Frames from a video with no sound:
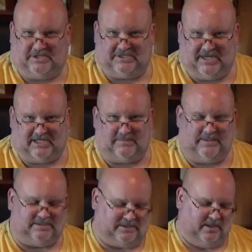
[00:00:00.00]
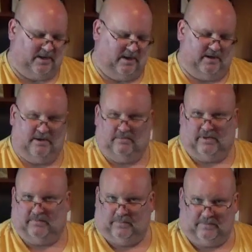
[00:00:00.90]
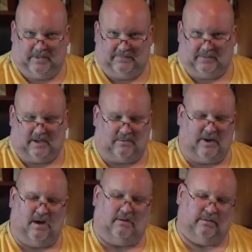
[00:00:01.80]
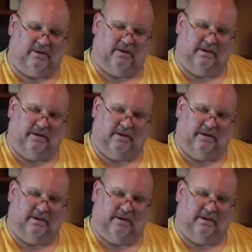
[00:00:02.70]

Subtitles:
assessments when people are around,